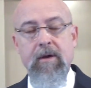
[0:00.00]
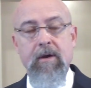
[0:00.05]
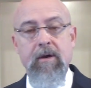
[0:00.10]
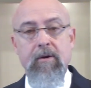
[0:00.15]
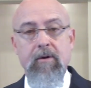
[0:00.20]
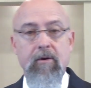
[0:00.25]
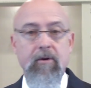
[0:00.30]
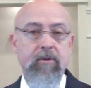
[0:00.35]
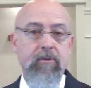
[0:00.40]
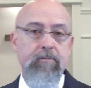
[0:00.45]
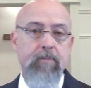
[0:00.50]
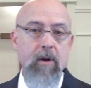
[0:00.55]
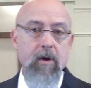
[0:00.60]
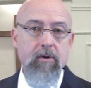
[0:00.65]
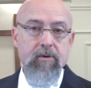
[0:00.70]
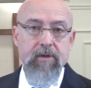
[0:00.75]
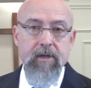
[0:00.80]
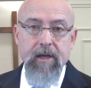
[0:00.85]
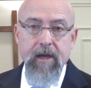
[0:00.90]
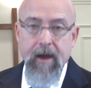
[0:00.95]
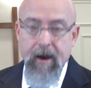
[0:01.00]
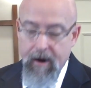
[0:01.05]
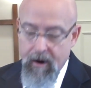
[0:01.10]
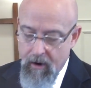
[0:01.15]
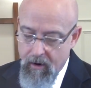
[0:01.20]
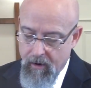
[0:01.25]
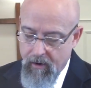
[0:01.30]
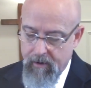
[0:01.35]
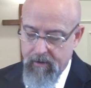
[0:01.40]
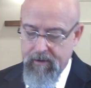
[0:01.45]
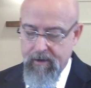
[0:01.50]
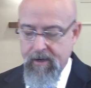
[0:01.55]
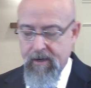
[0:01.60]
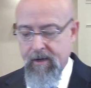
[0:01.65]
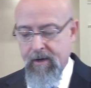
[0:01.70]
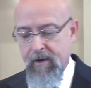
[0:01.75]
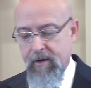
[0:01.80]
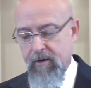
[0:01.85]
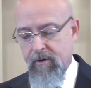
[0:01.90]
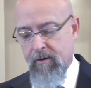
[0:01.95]
You're exposing error.
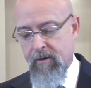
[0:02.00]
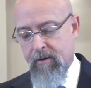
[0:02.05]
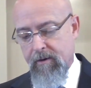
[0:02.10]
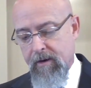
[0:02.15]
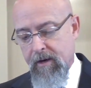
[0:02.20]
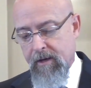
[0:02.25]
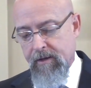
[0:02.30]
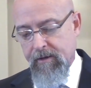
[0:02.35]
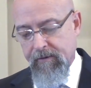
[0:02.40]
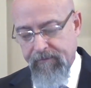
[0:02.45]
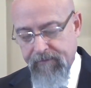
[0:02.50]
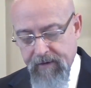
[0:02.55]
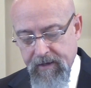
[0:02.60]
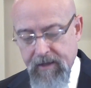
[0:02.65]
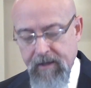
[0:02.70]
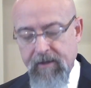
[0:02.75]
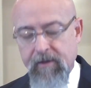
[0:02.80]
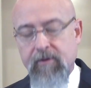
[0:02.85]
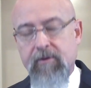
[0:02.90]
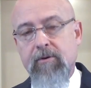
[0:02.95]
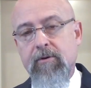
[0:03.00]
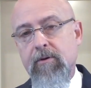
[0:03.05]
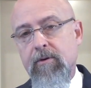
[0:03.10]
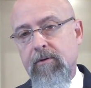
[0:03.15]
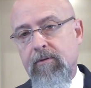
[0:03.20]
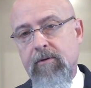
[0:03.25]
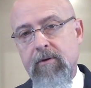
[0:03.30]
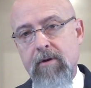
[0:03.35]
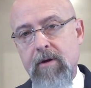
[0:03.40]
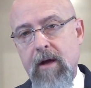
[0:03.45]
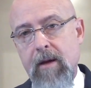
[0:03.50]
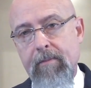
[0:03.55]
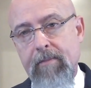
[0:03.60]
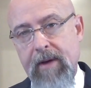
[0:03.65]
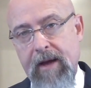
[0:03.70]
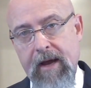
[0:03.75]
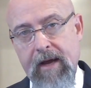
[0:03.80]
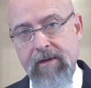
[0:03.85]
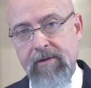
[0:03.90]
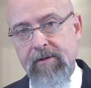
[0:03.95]
You're defending the truth. You're not
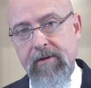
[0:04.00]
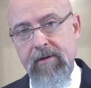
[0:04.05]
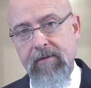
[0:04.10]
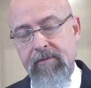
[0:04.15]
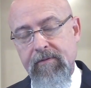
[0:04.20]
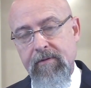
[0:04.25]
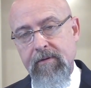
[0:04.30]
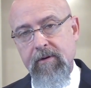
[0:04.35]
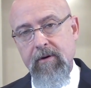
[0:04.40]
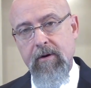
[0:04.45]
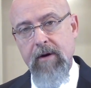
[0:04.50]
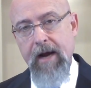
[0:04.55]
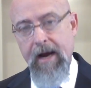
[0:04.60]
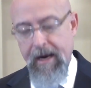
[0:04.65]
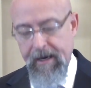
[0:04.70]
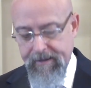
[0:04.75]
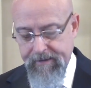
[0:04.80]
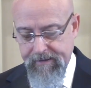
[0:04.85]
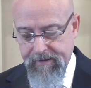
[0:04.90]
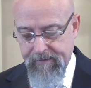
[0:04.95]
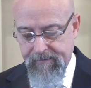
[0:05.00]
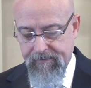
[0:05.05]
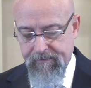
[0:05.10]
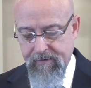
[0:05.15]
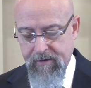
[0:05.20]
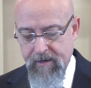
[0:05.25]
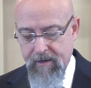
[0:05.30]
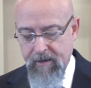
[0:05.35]
passive, you're active.